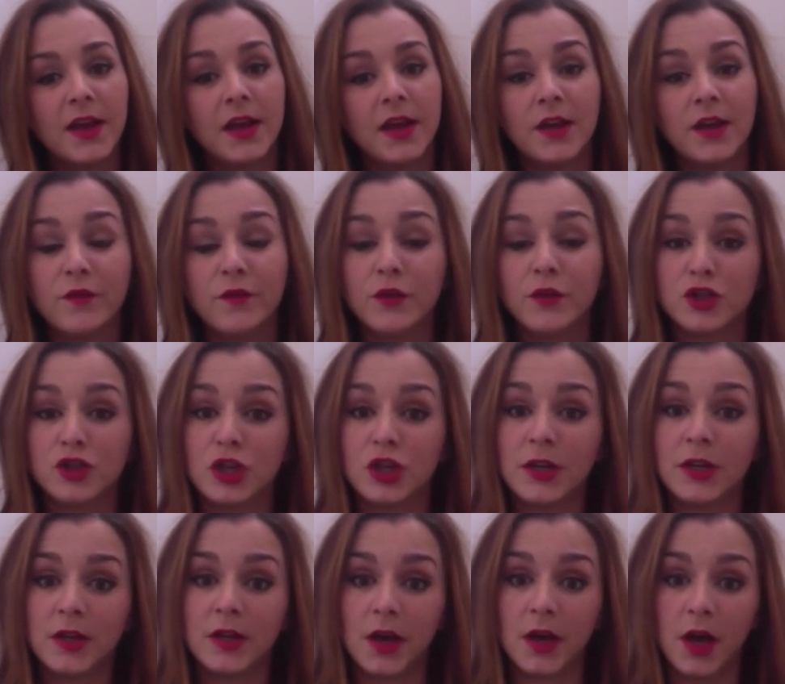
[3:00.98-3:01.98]
In
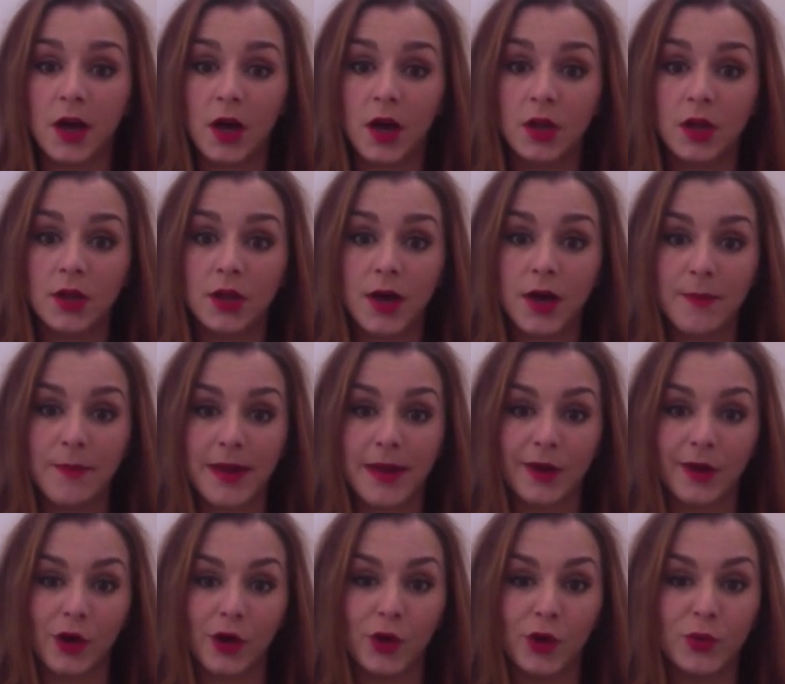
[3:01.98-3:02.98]
Virginia, a
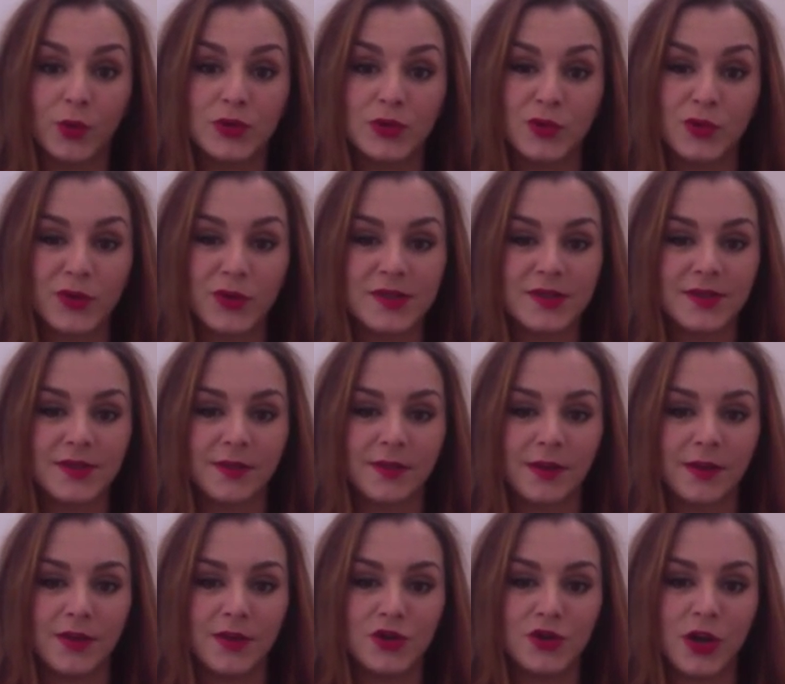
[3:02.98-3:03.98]
lawmaker who was
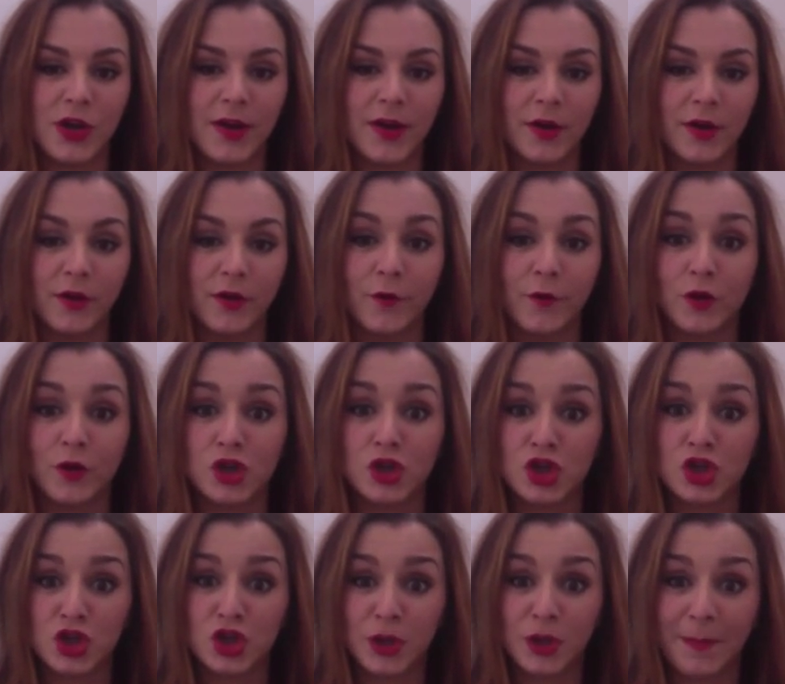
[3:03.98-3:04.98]
recently jailed for
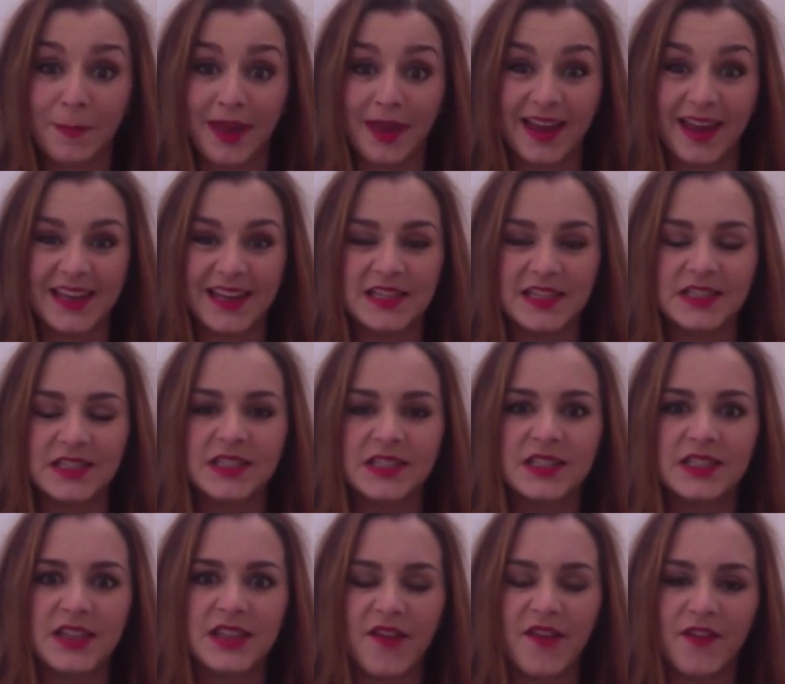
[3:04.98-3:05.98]
stooping his
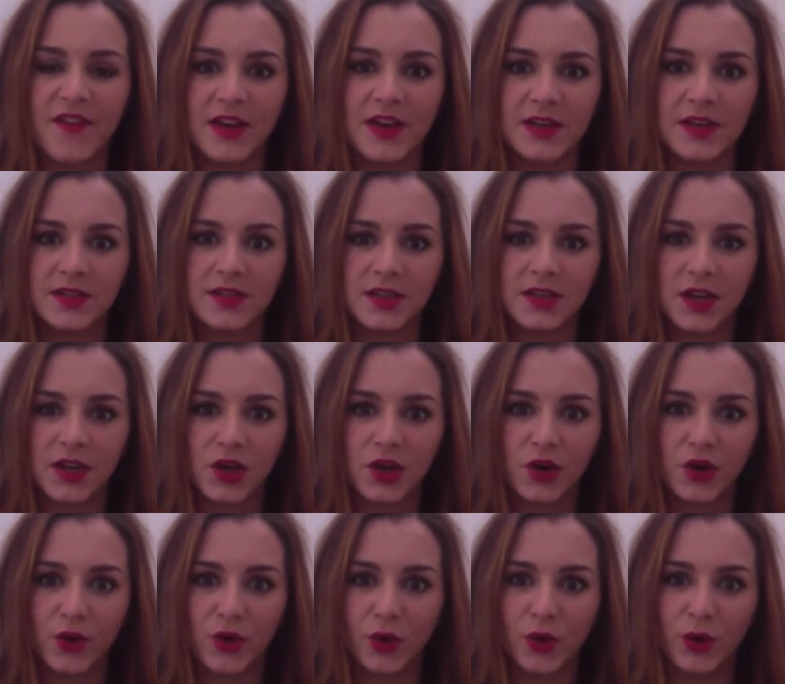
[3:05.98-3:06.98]

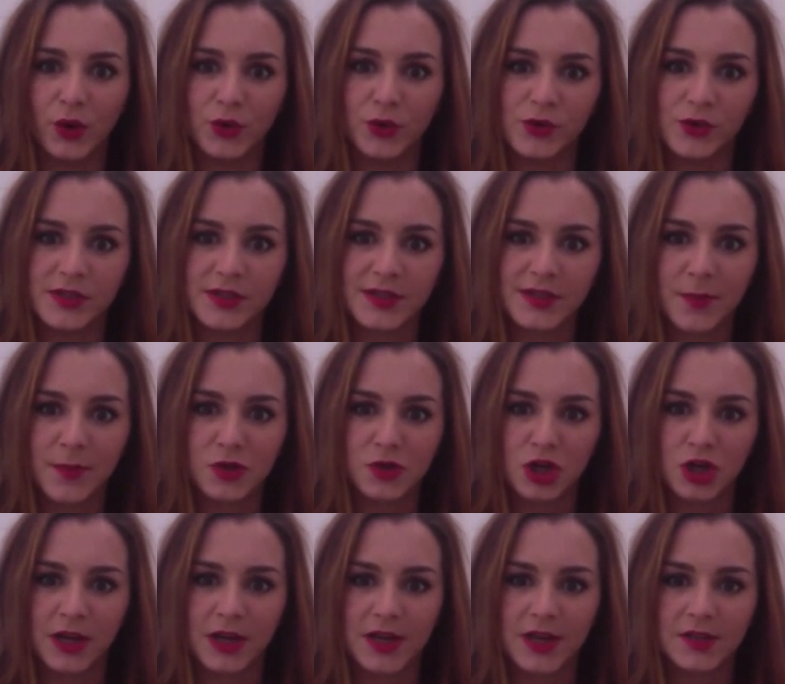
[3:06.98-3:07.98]
17-year-old
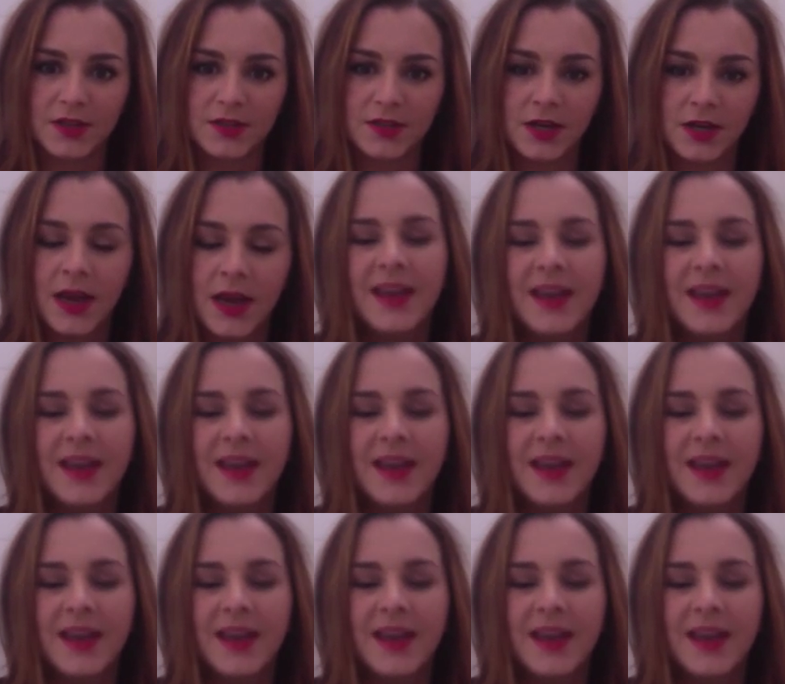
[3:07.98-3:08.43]
receptionist,